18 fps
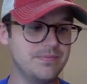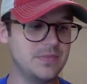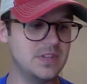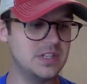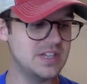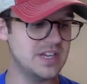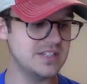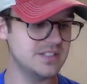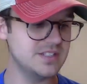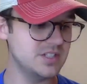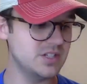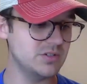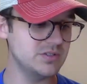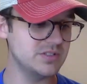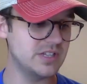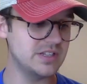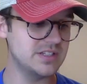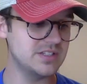the tasting
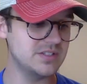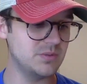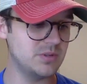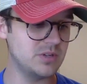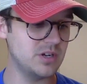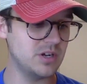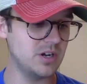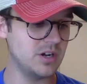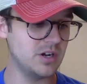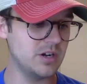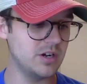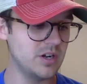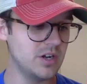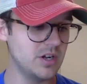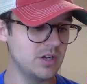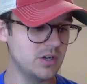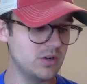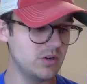notes on this one are
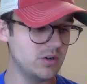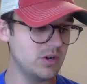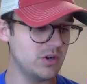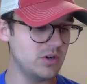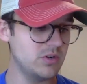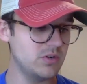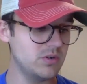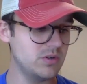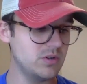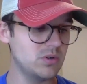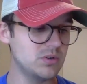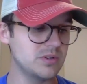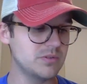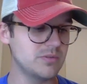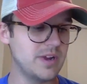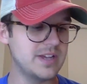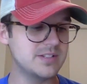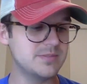cocoa, golden
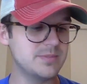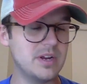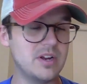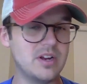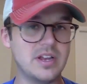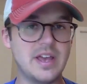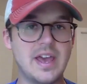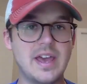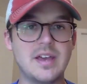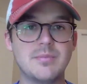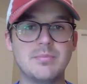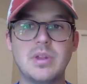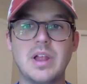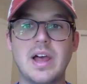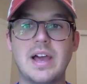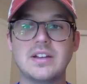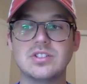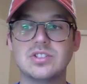raspberry, and
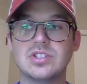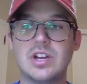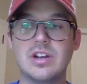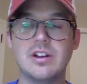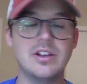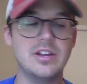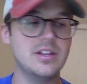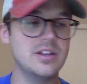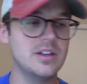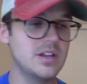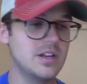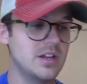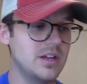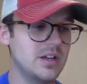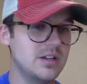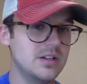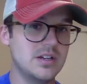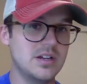black cherry.
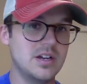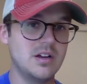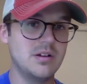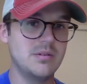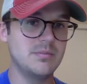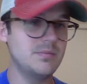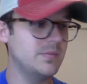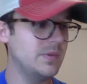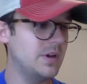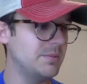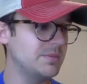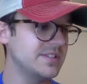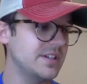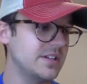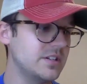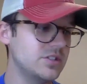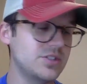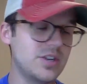Um, I'm
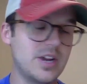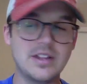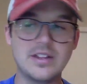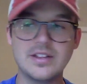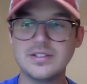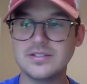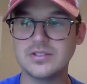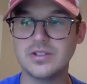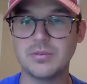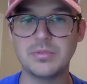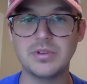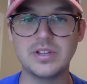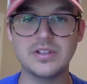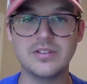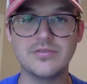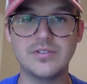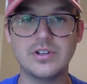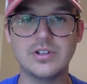excited to try this, so I'm gonna let
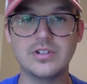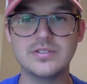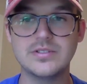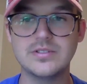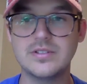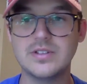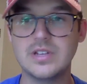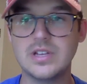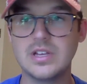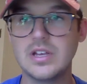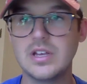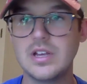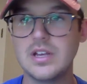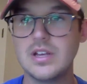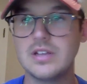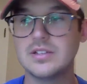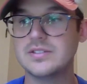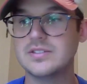the first
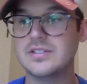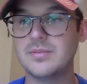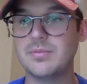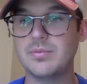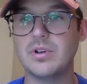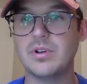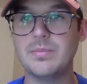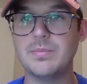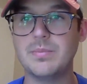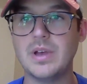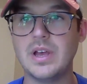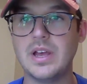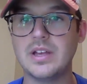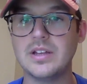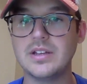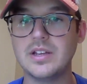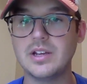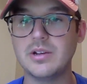sip rip,
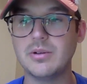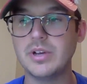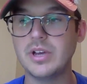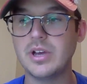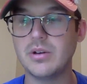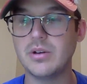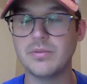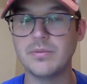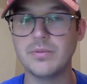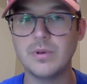and here we go.